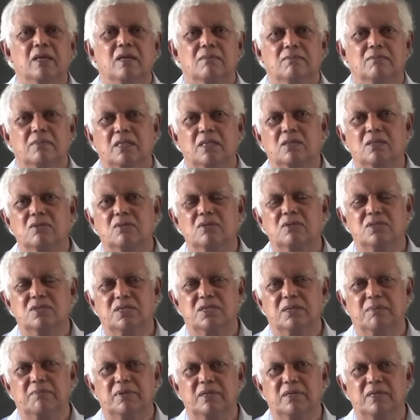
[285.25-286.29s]
But the Good
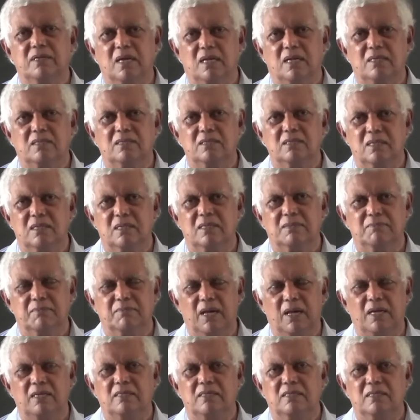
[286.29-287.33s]
Shepherd does not
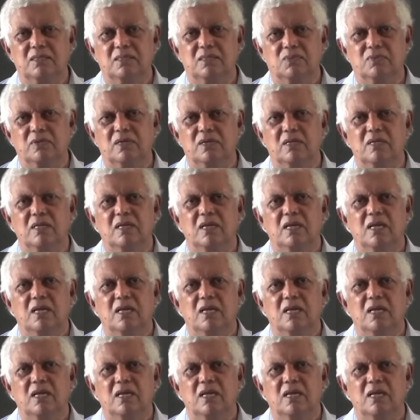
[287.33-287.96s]
abandon his world,